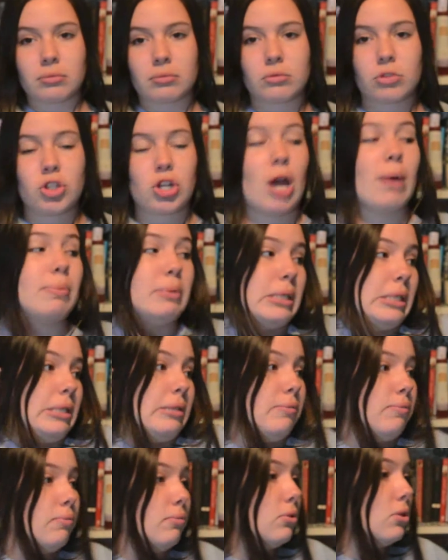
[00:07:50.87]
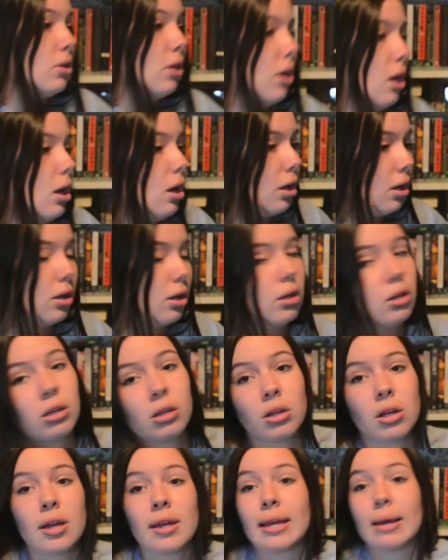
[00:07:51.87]
Chubbs is...
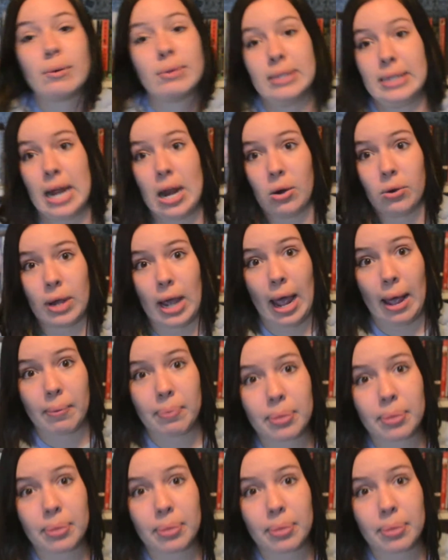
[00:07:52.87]
It was not okay.